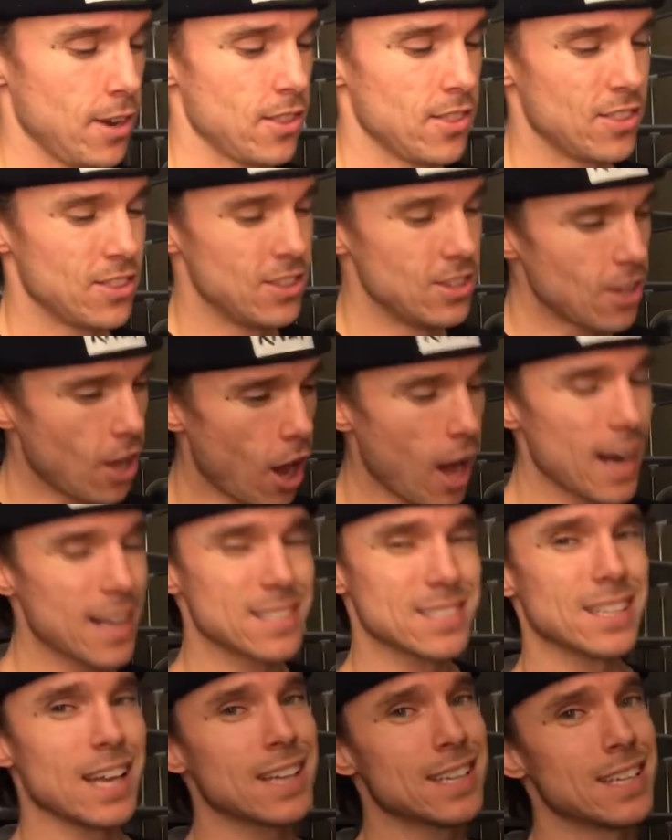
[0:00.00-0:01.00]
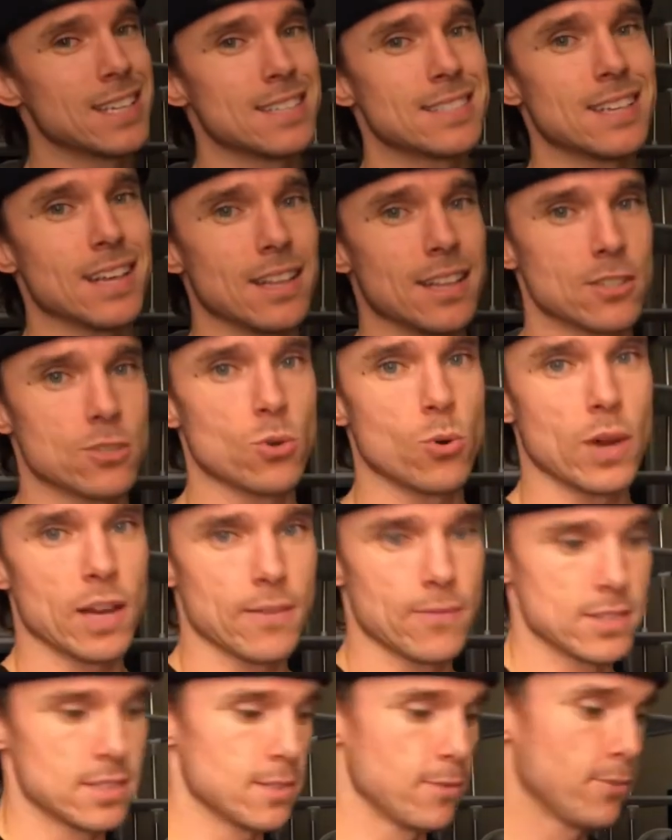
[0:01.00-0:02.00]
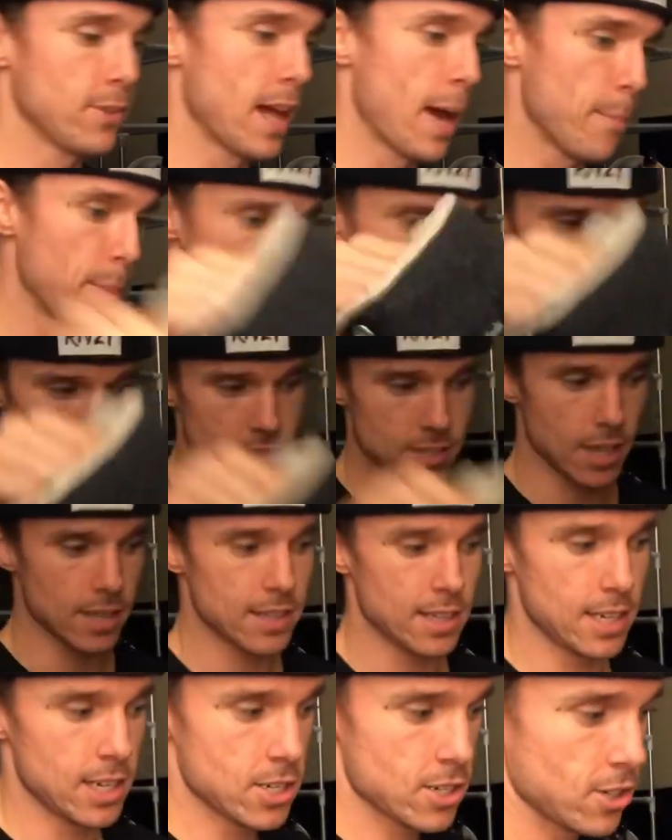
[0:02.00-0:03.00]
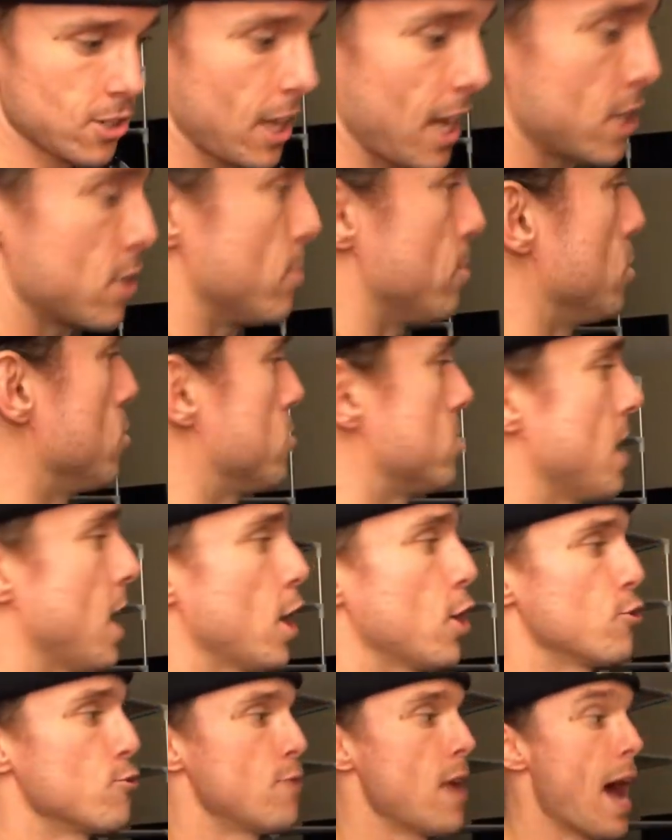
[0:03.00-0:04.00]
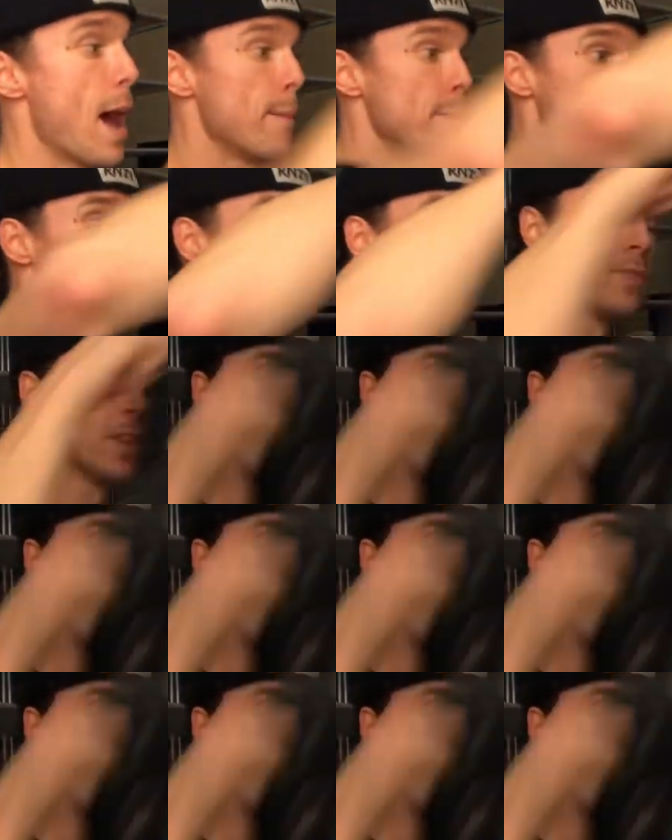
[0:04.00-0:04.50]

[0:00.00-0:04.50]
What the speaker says: not as likely to sell as quick if it's the flat, but if it's got the additional attributes, grab it.